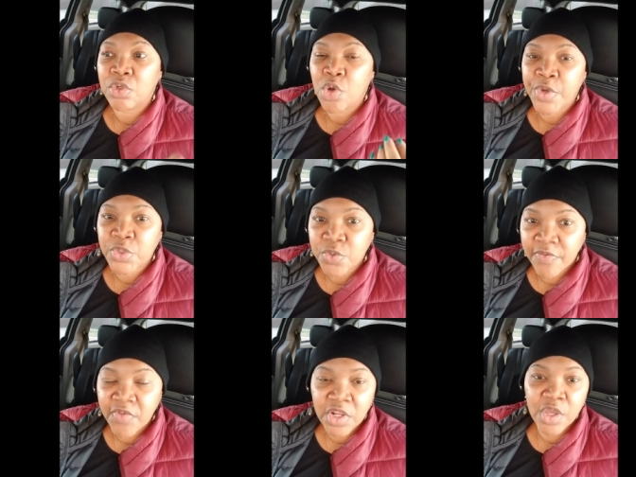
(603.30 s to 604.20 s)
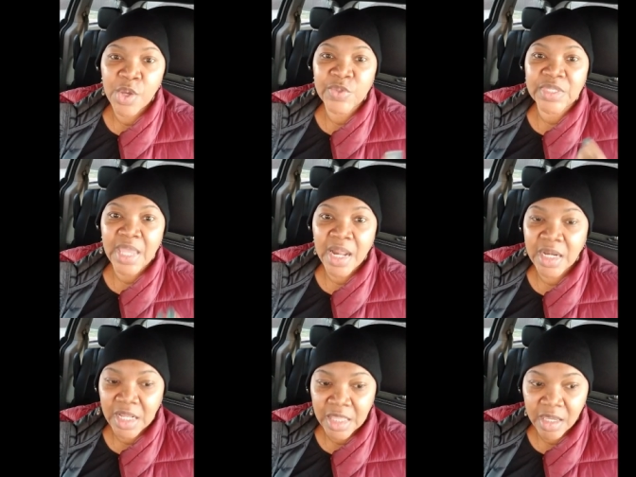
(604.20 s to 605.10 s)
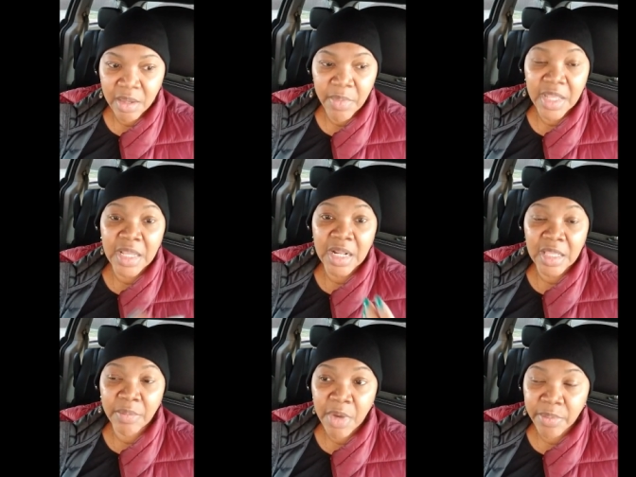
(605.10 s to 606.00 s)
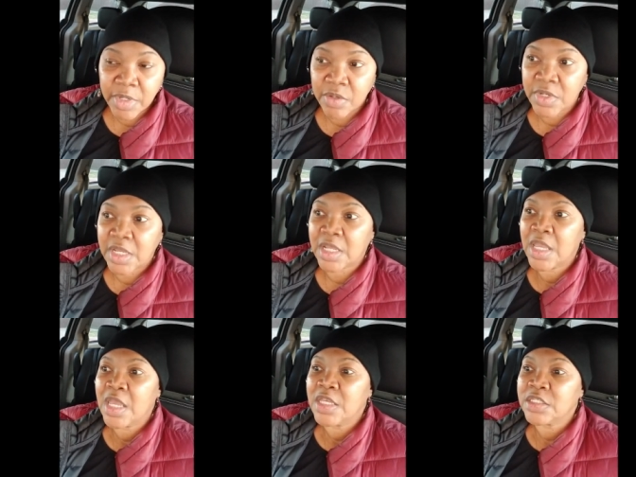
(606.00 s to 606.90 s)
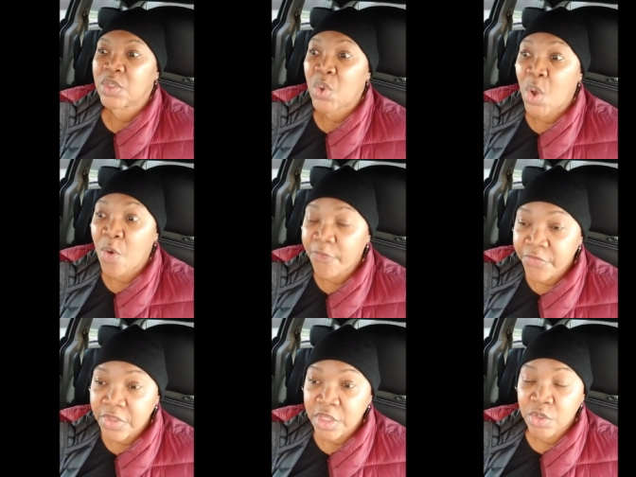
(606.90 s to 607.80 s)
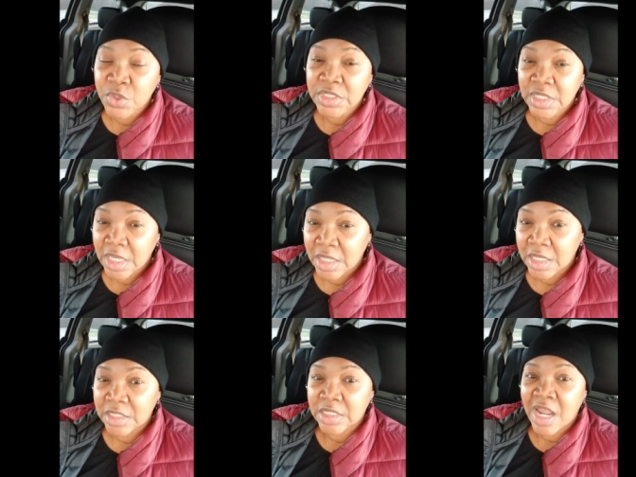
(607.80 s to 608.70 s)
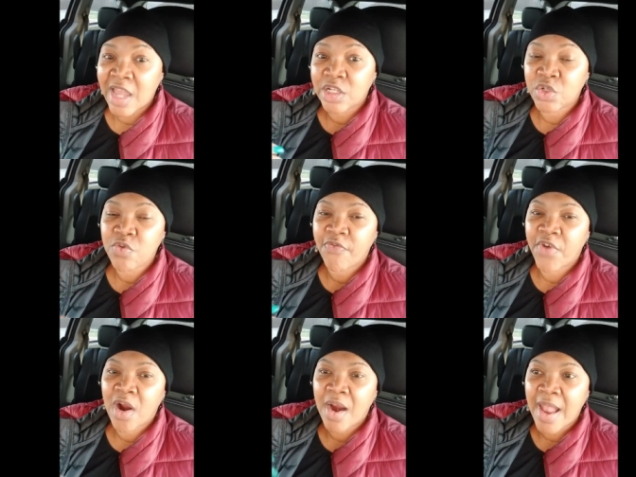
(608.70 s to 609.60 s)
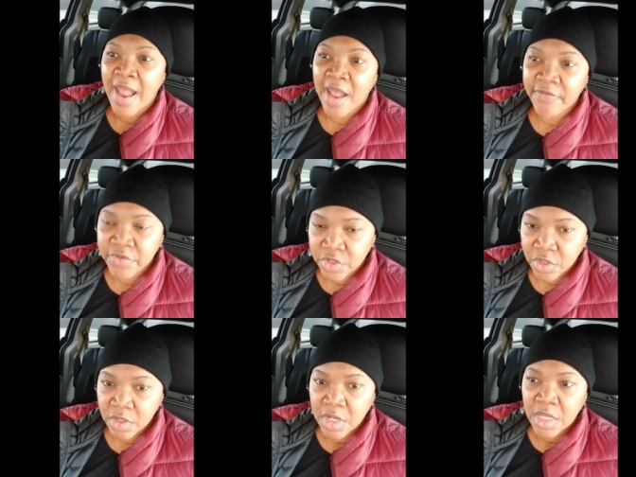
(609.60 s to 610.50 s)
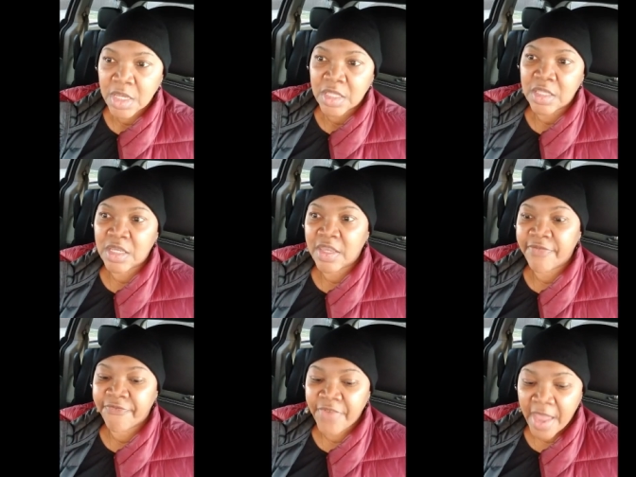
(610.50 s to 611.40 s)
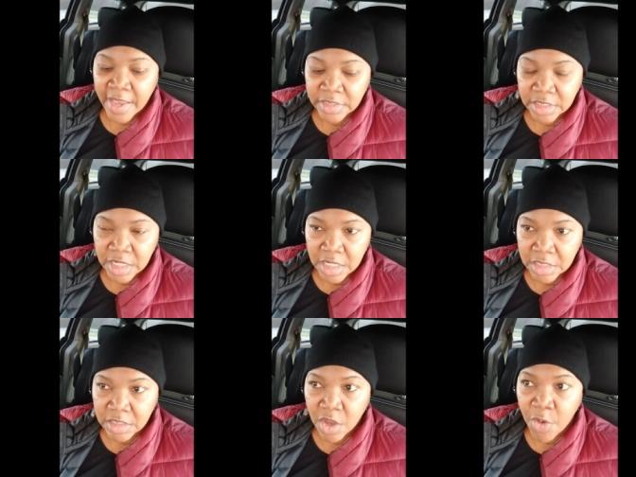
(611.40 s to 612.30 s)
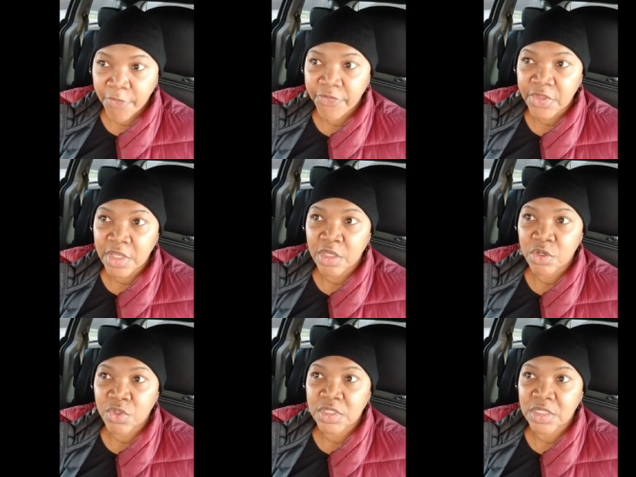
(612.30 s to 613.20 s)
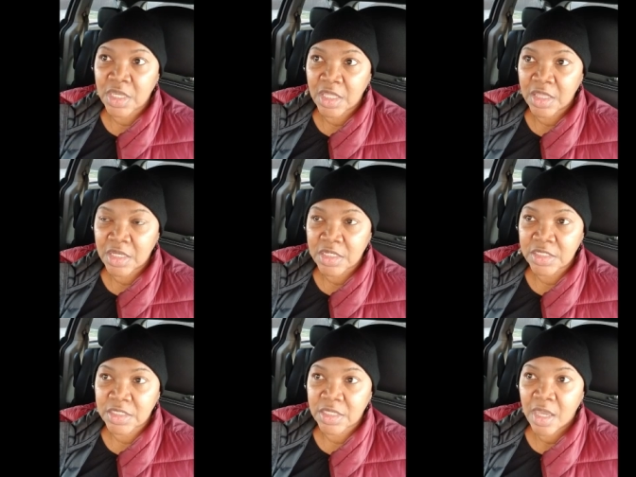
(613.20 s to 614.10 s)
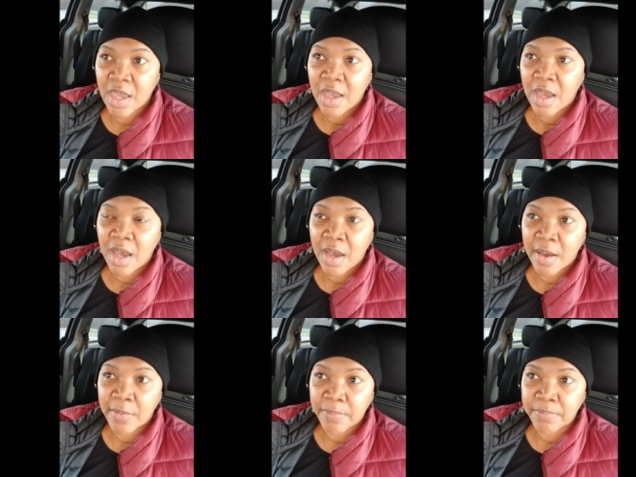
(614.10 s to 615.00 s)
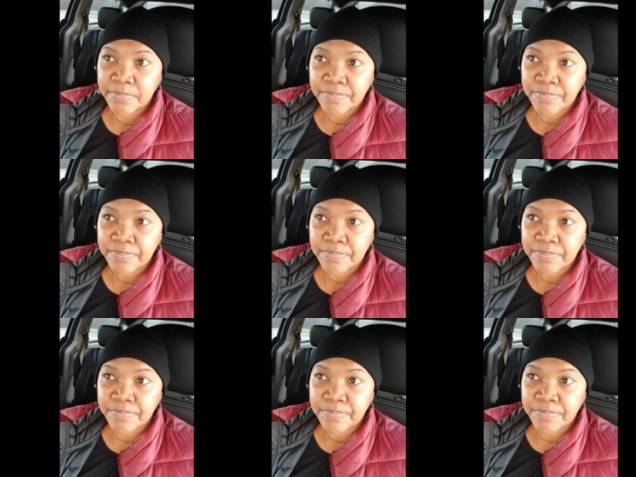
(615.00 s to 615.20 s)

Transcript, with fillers: going through the videos, editing them, and getting them uploaded. So hopefully you're seeing this not too far after the fast ends. Hopefully you're seeing this um,